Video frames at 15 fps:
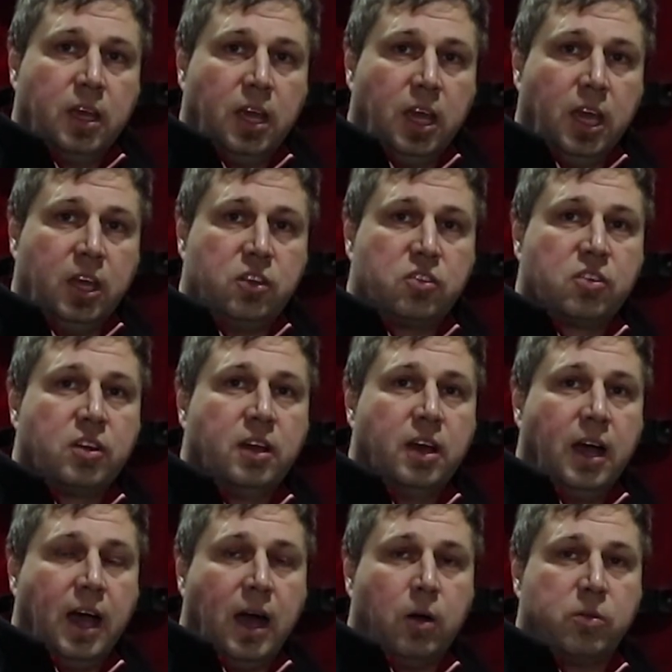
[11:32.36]
each
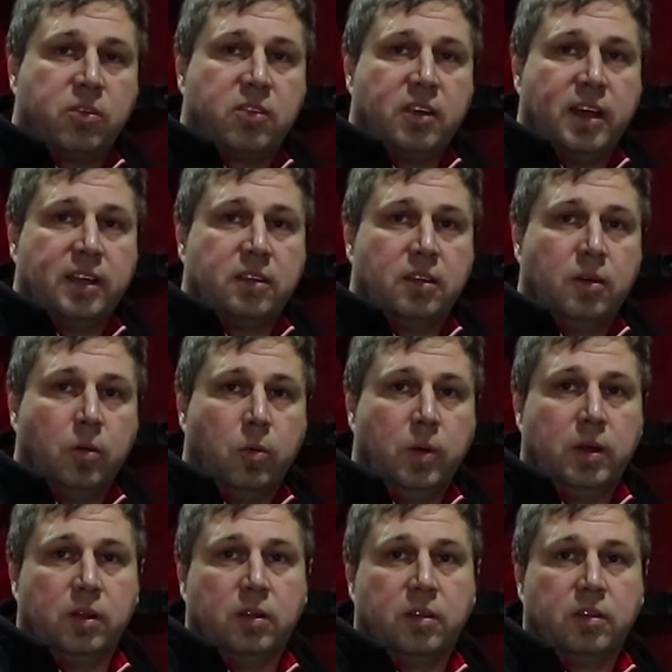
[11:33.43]
outside
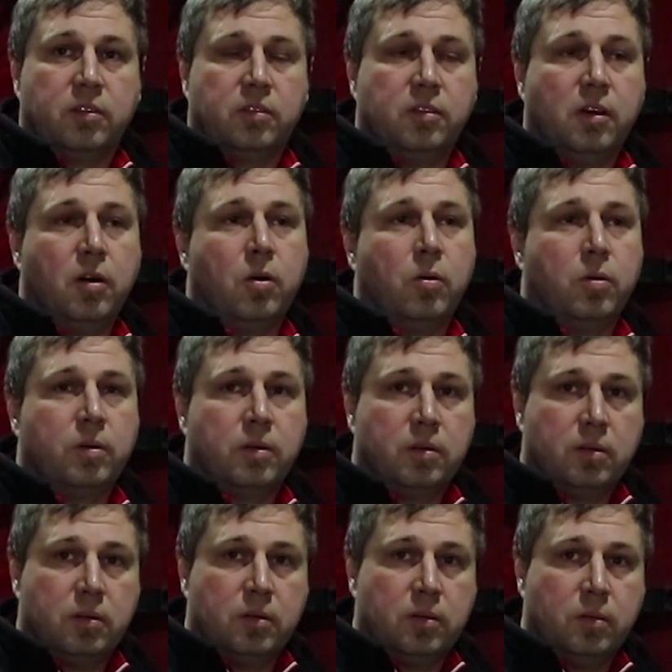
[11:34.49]
wheel. So
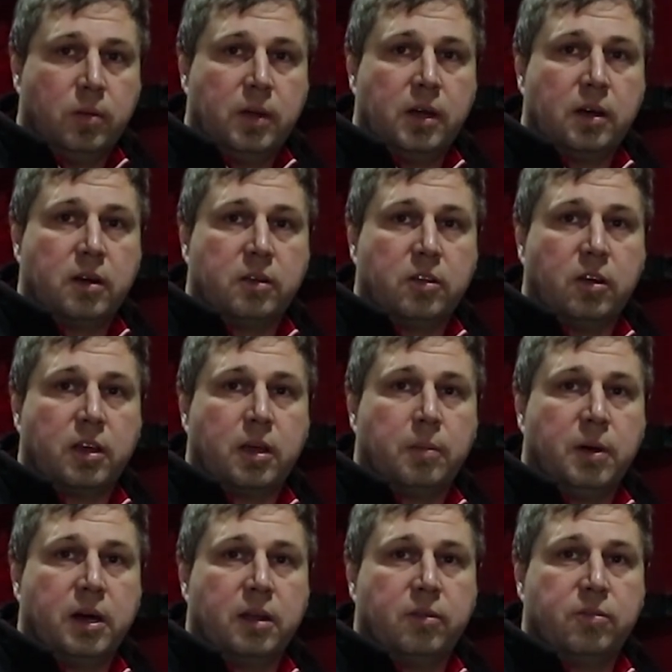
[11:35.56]
we are talking
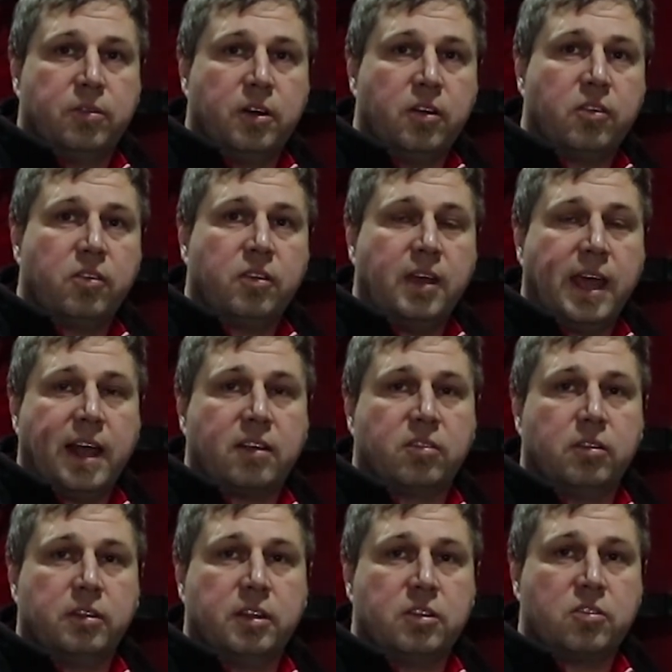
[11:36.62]
about a first
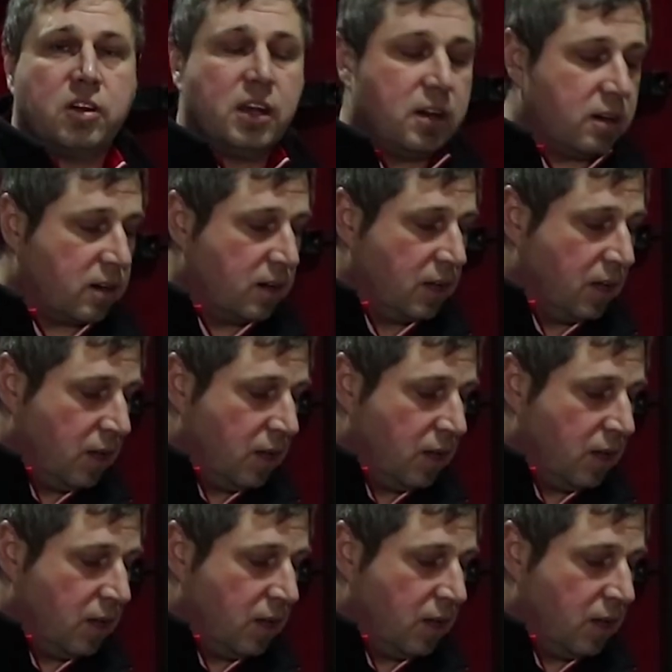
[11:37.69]
axle in a trailer.